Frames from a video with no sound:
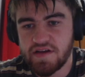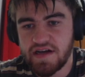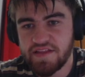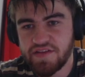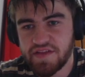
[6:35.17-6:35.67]

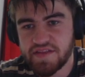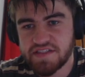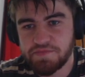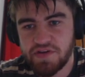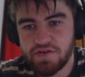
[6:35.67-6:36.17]
other than
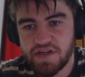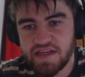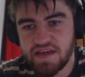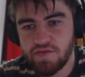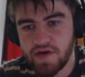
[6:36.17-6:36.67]
this period
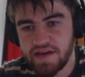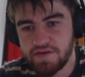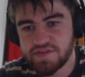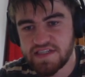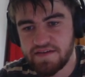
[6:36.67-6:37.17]
here, where he
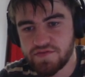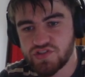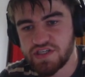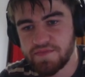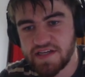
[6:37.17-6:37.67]
was
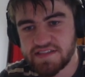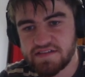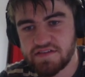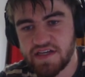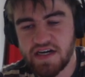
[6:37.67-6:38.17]
averaging
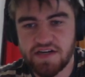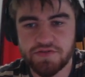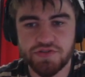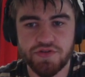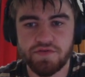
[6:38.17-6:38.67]
basically
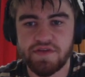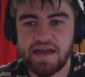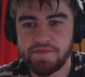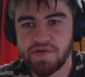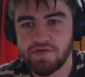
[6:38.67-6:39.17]
100 through
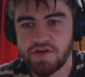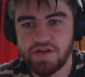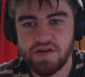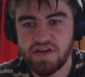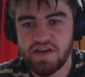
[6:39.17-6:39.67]
that period.